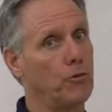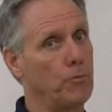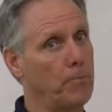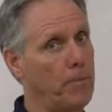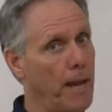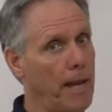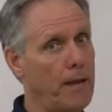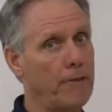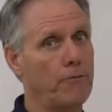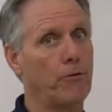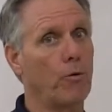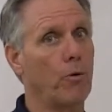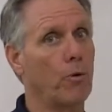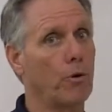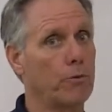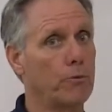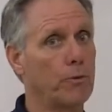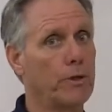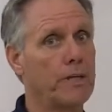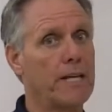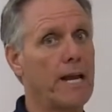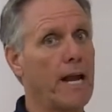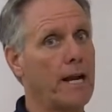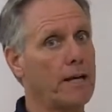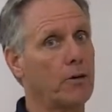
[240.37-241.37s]
you pay for in
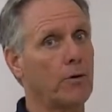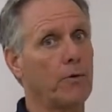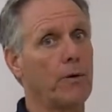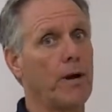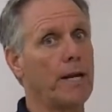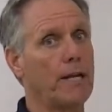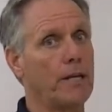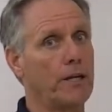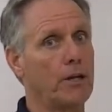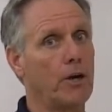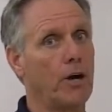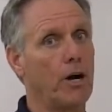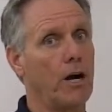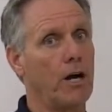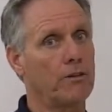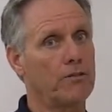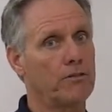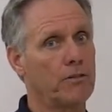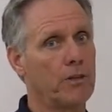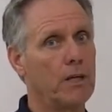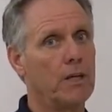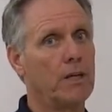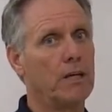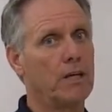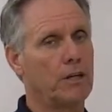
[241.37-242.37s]
redecorating
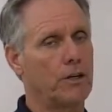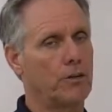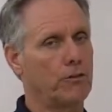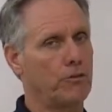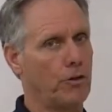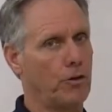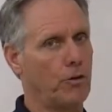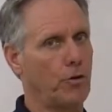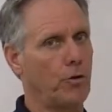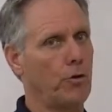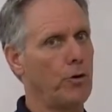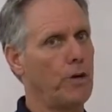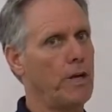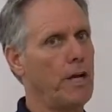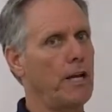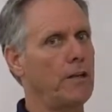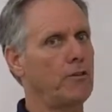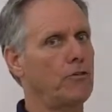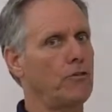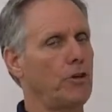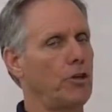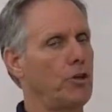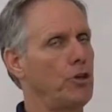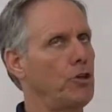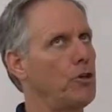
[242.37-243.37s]
costs, because it
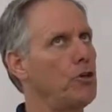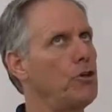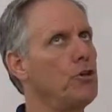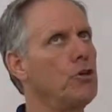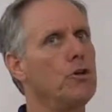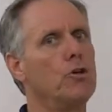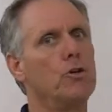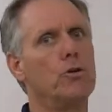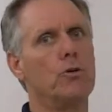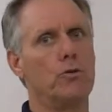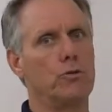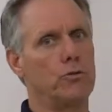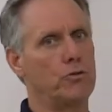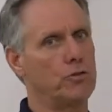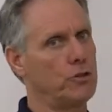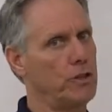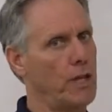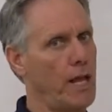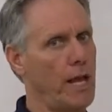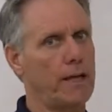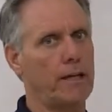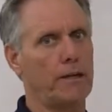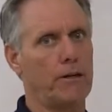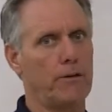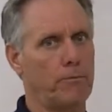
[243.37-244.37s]
creates a huge
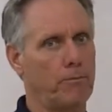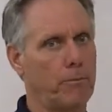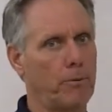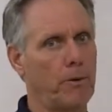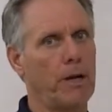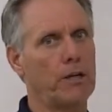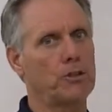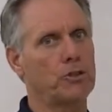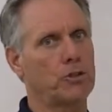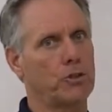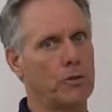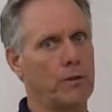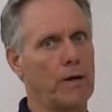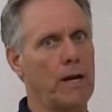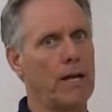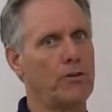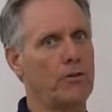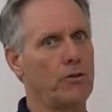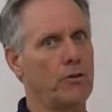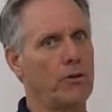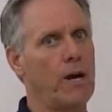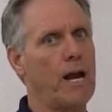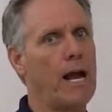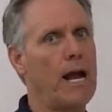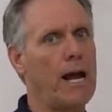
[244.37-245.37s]
negative pressure on
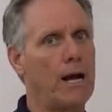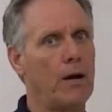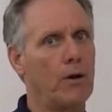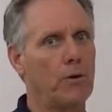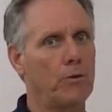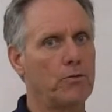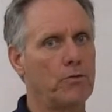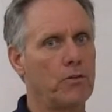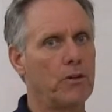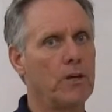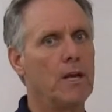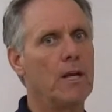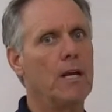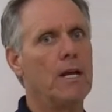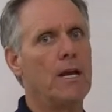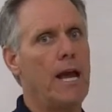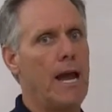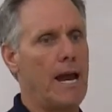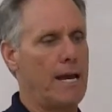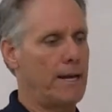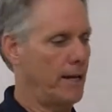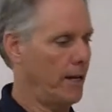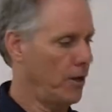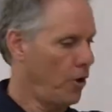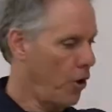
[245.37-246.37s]
your house.
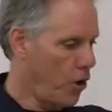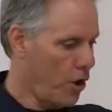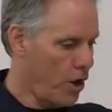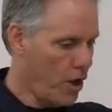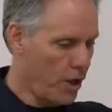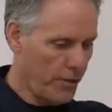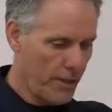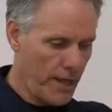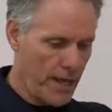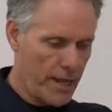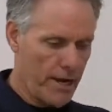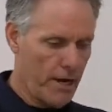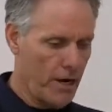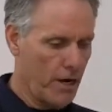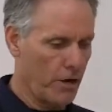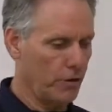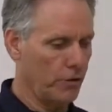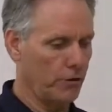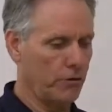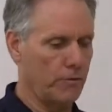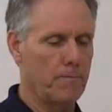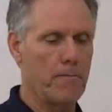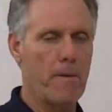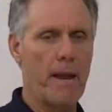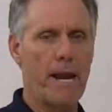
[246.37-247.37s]
And then all that air
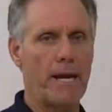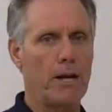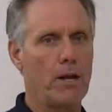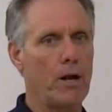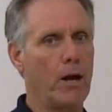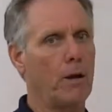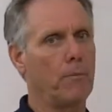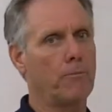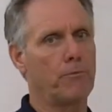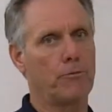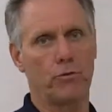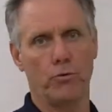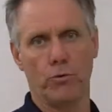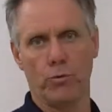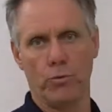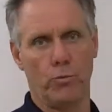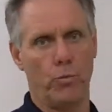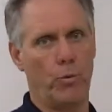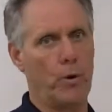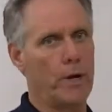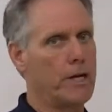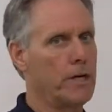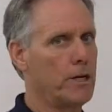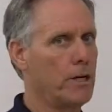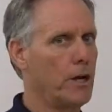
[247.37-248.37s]
is made up through
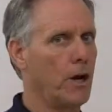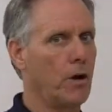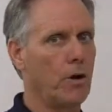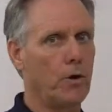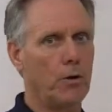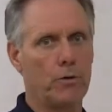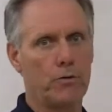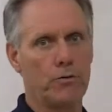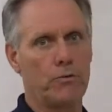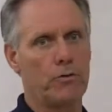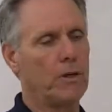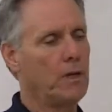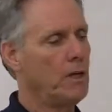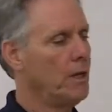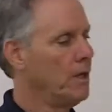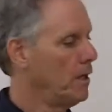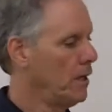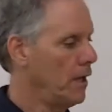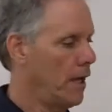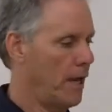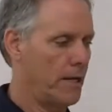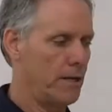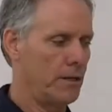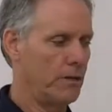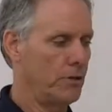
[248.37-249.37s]
windows,
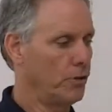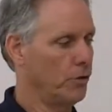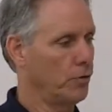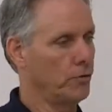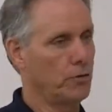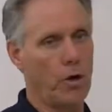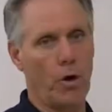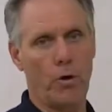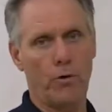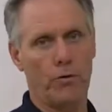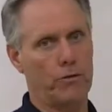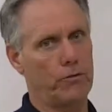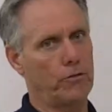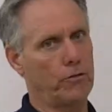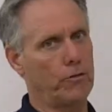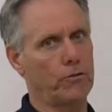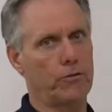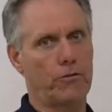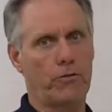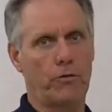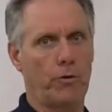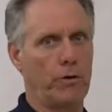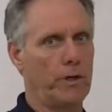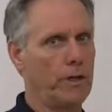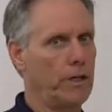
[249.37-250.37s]
and you'll notice your
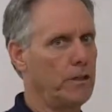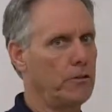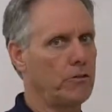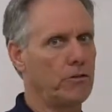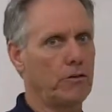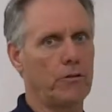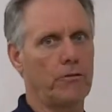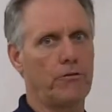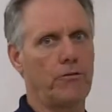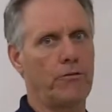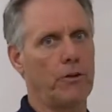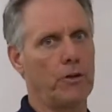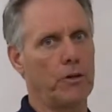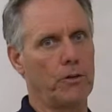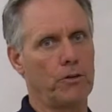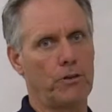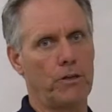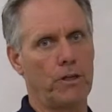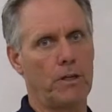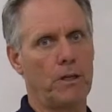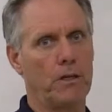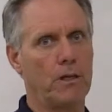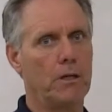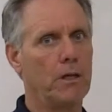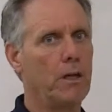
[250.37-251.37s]
screens are
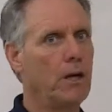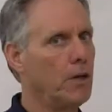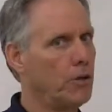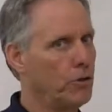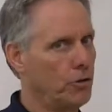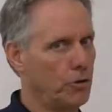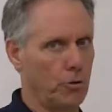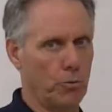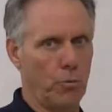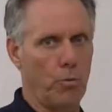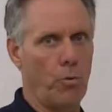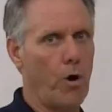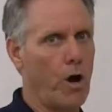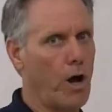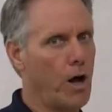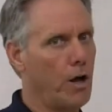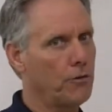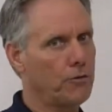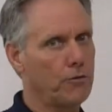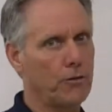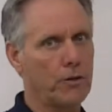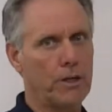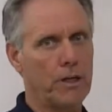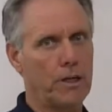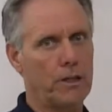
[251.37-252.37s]
filthy, your
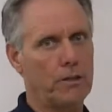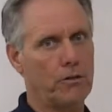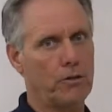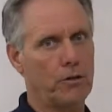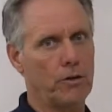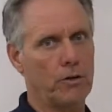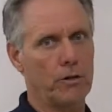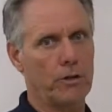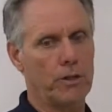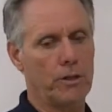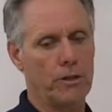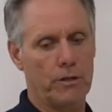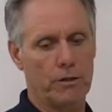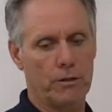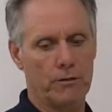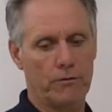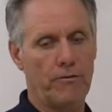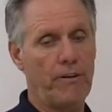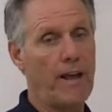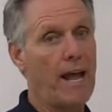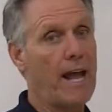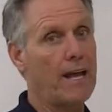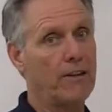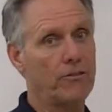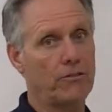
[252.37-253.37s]
walls will get dirtier
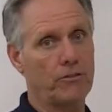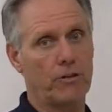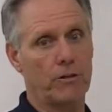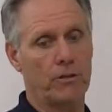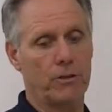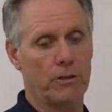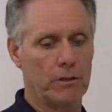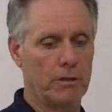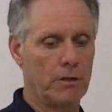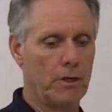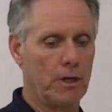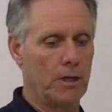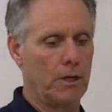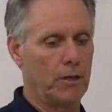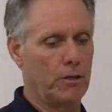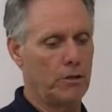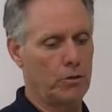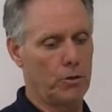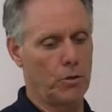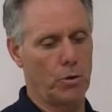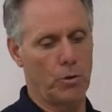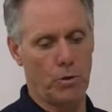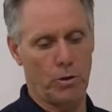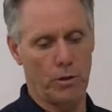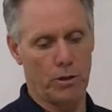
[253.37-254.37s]
faster,
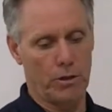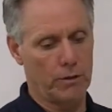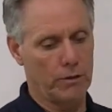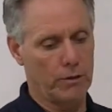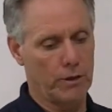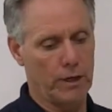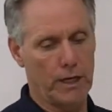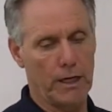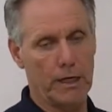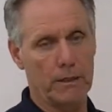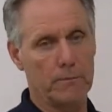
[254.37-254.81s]
your